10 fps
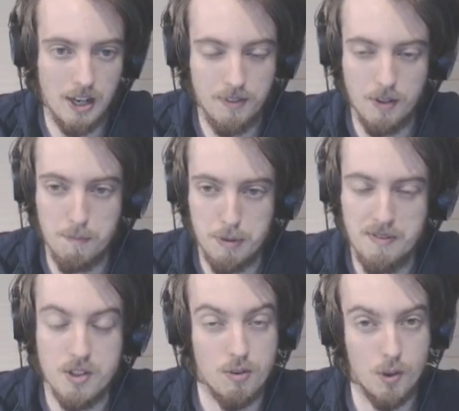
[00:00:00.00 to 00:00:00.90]
I've done
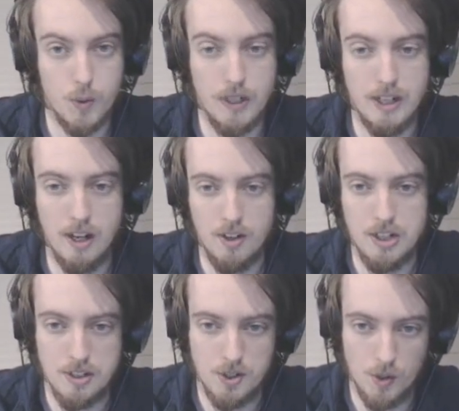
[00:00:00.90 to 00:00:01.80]
previous Roll20 character
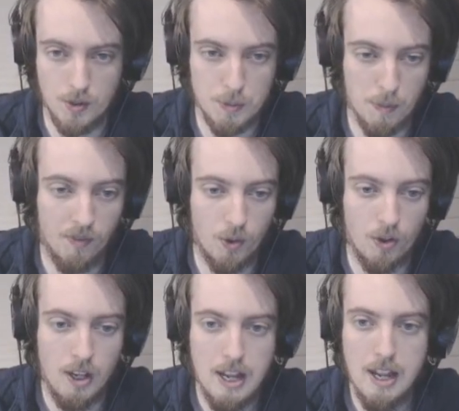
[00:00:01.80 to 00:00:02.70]
sheet tutorials
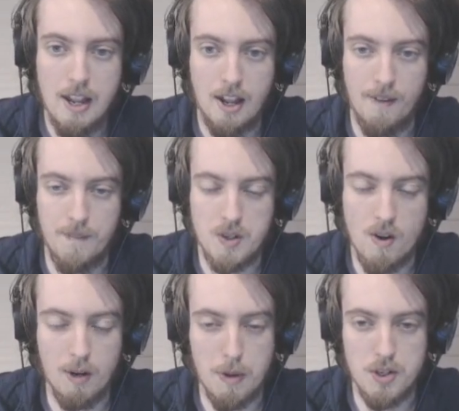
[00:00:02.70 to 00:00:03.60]
before, so I
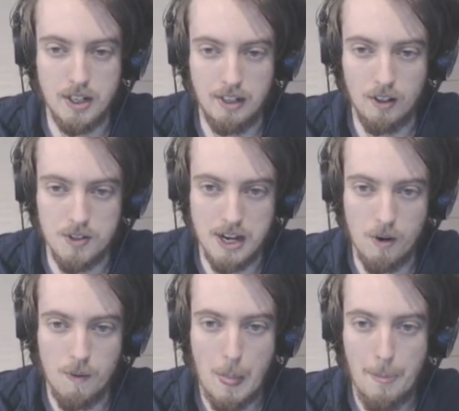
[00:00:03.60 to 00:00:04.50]
recommend checking those
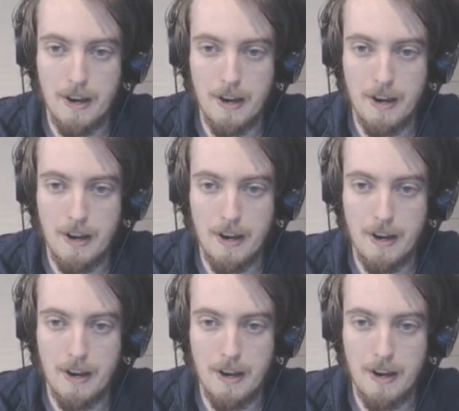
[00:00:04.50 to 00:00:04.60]
out.